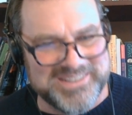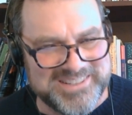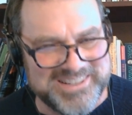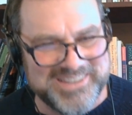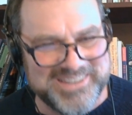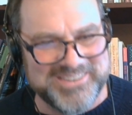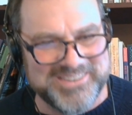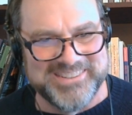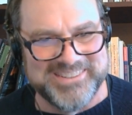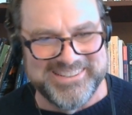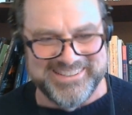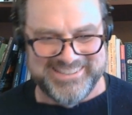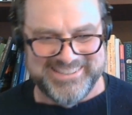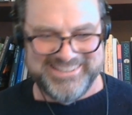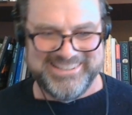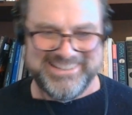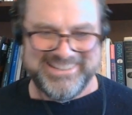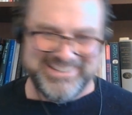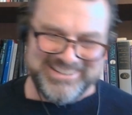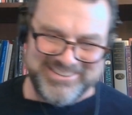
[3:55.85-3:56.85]
So
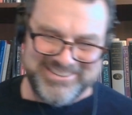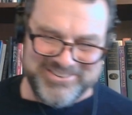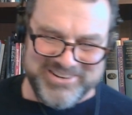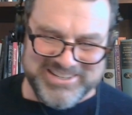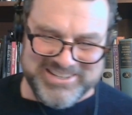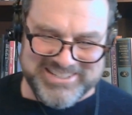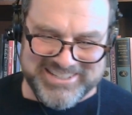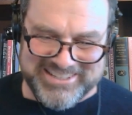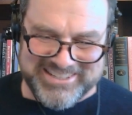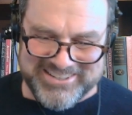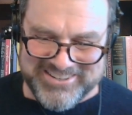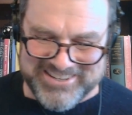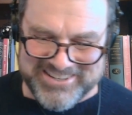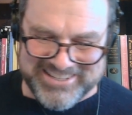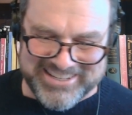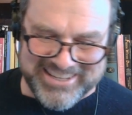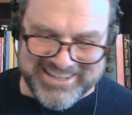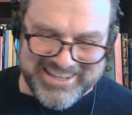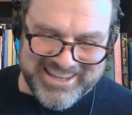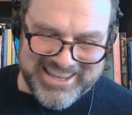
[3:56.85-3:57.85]
great to hear
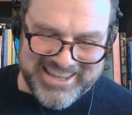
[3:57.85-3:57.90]
it.